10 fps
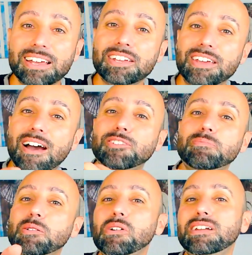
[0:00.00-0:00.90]
you have to
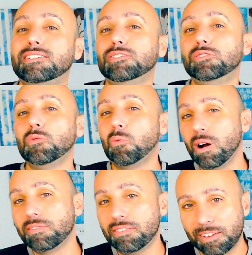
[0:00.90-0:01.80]
be willing to do
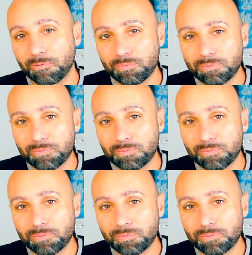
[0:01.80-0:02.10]
one thing: